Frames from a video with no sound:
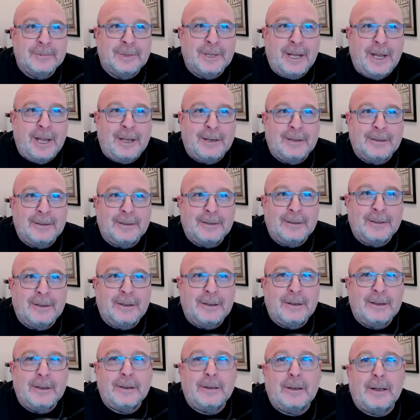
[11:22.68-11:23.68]
and
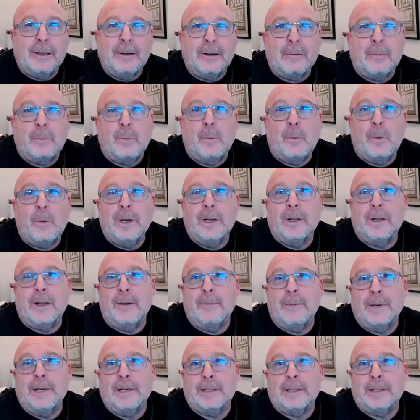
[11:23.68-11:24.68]
the, one of, I
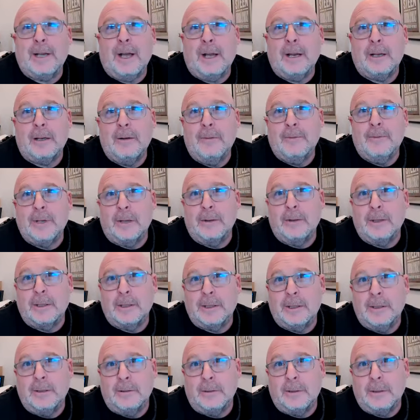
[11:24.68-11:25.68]
mean, Scott, you've done this
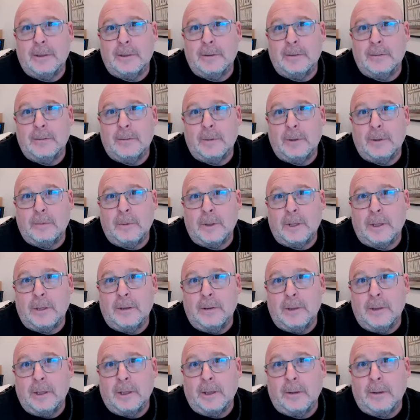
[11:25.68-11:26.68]
too, because with what you
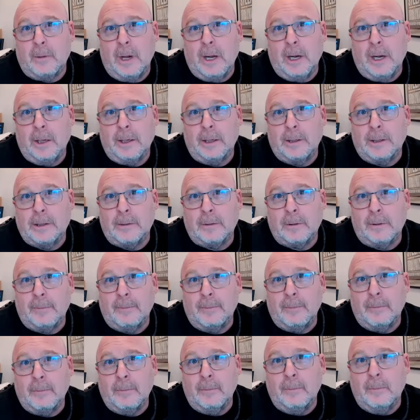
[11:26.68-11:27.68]
did at Qualia, sort of
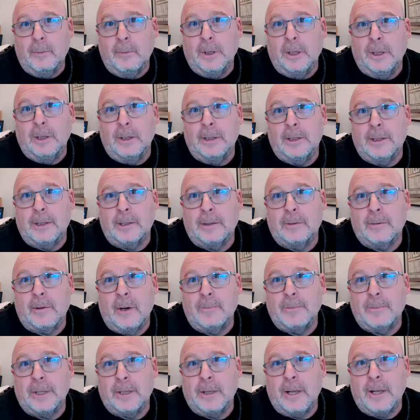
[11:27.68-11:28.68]
really
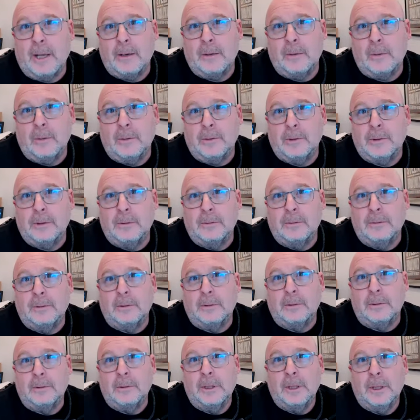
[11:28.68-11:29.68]
disrupting that old
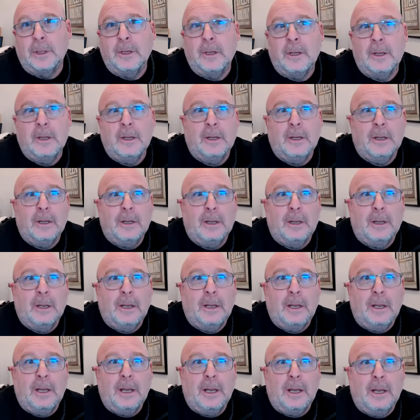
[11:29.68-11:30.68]
school. Yeah.
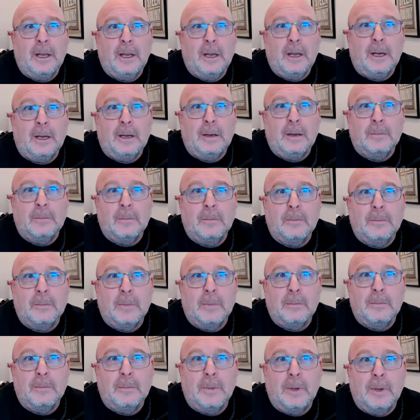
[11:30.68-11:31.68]
Um,
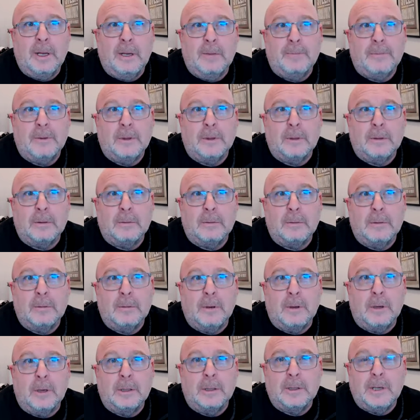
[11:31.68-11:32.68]
if your
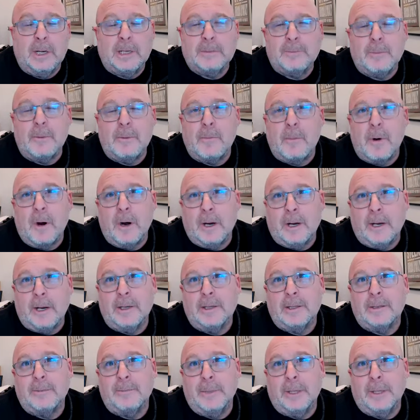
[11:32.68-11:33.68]
addressable market
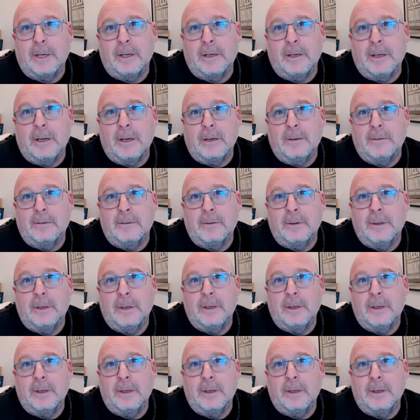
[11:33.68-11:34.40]
is big enough,